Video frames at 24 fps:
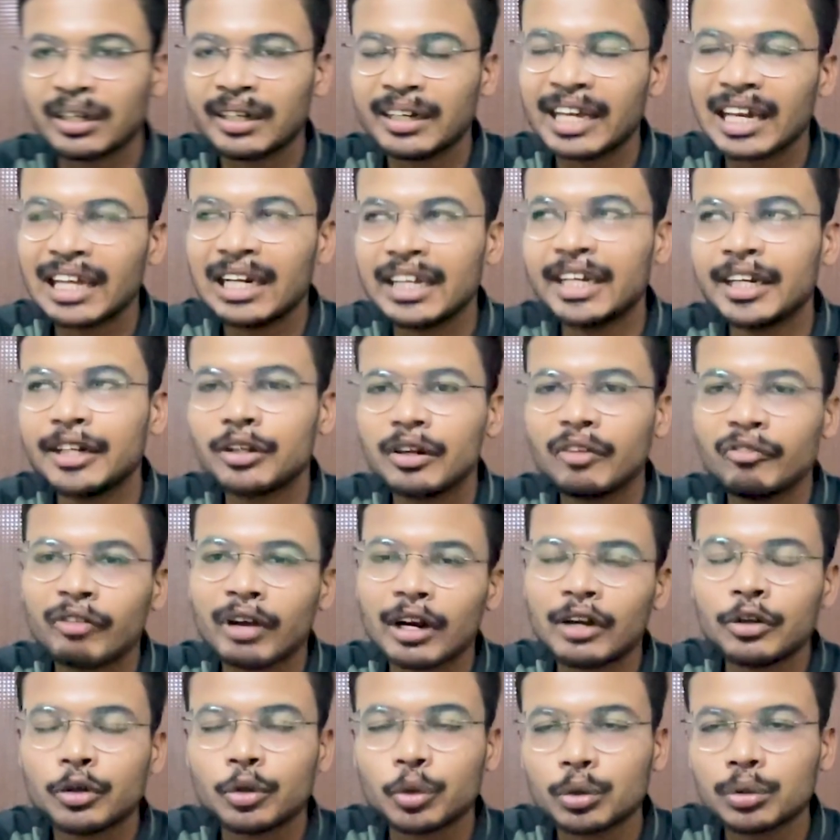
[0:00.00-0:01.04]
daily
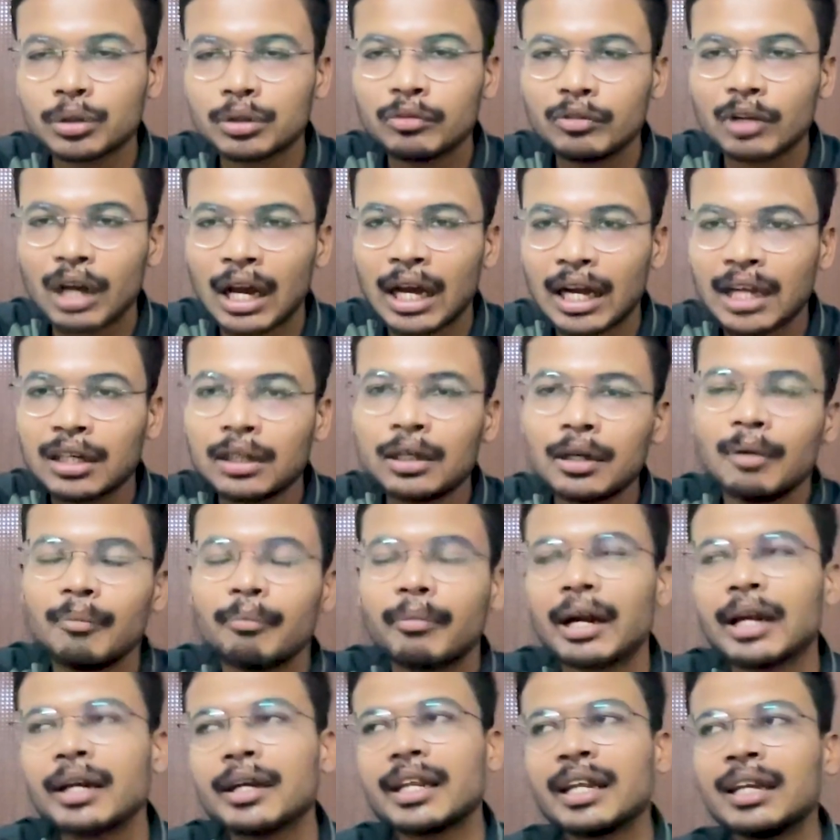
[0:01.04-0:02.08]
1-2 hours.
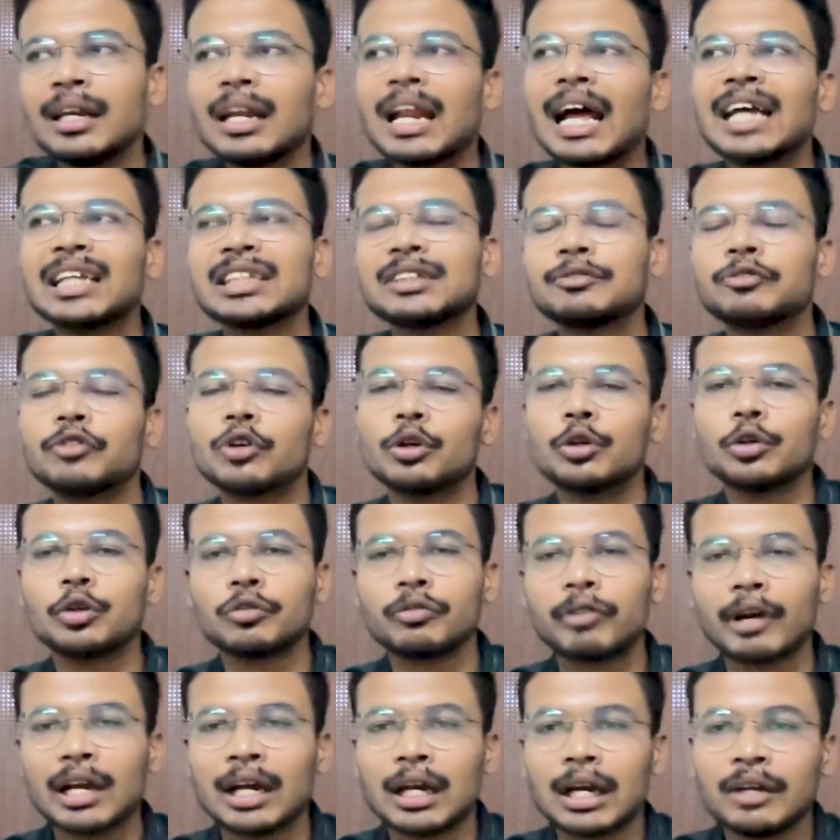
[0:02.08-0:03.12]
But in last 4 to
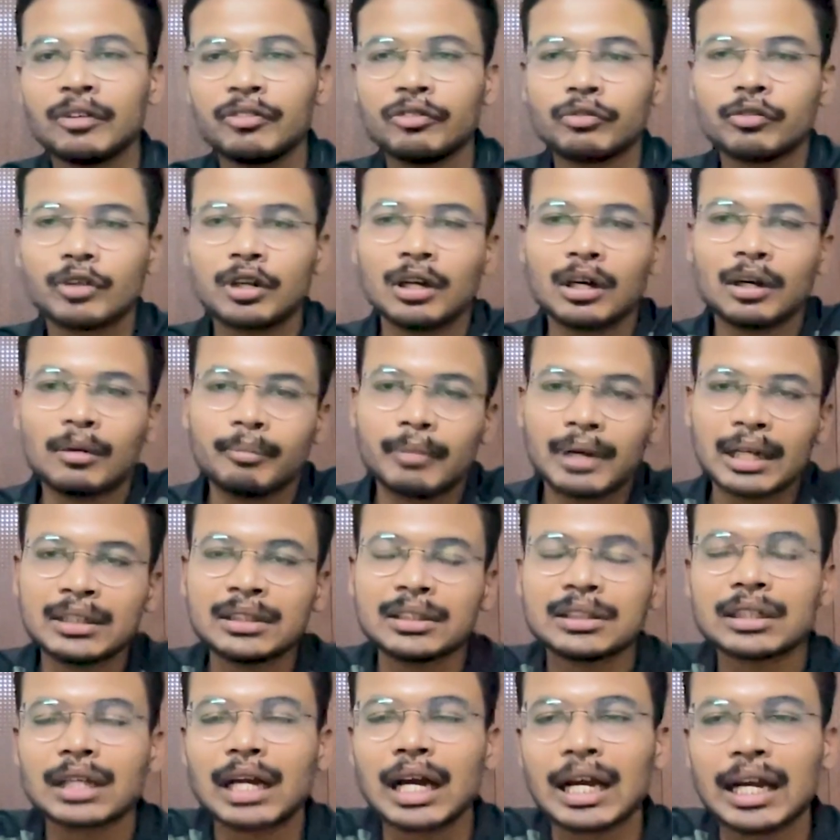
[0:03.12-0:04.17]
5 months,
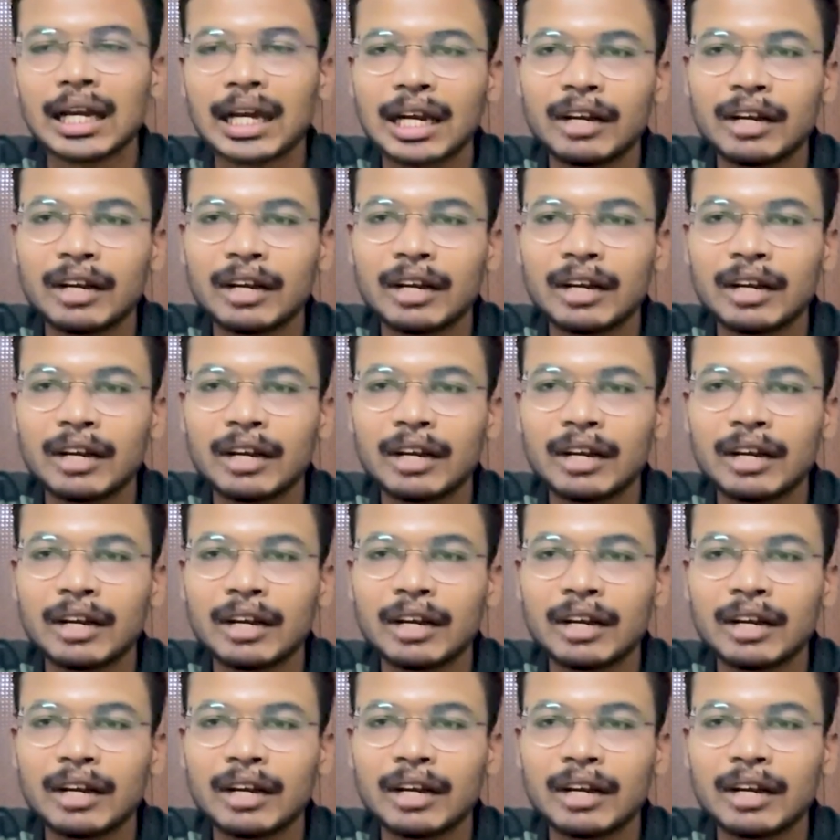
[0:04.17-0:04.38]
I